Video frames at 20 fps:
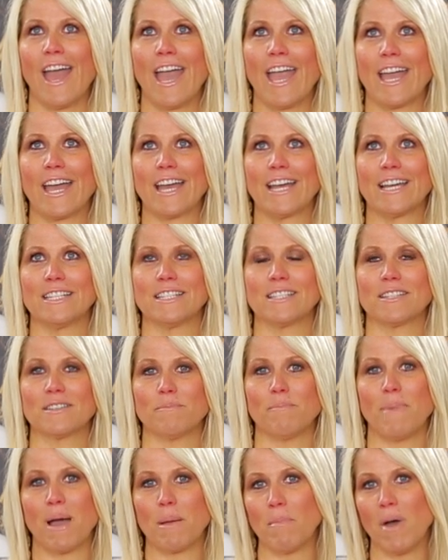And
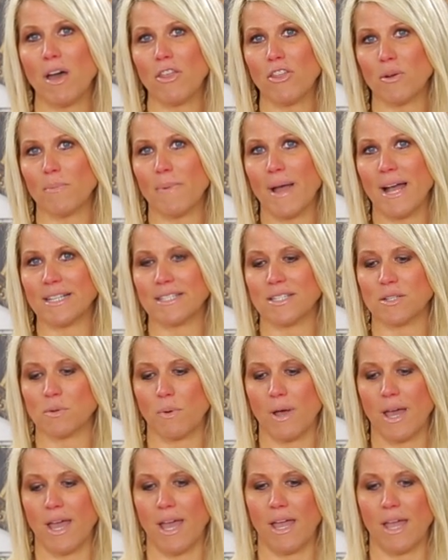my mother passed
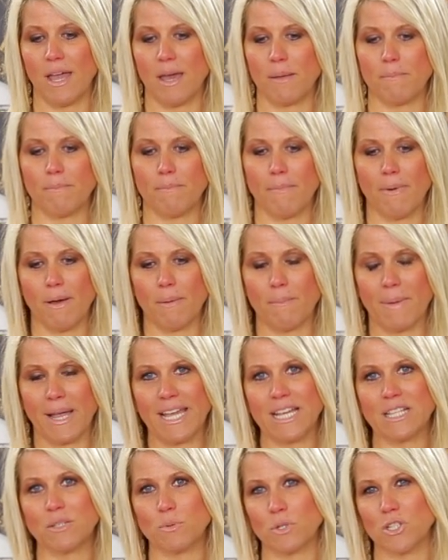away, and my
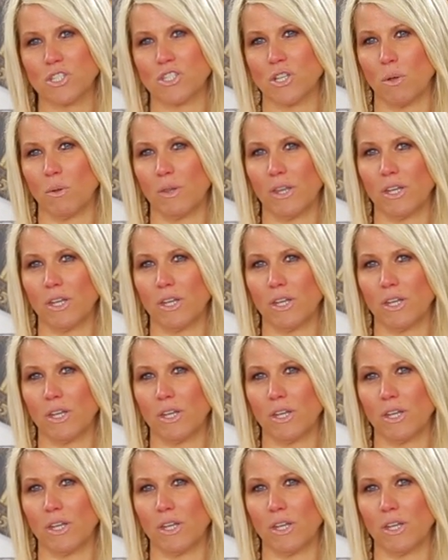kids were so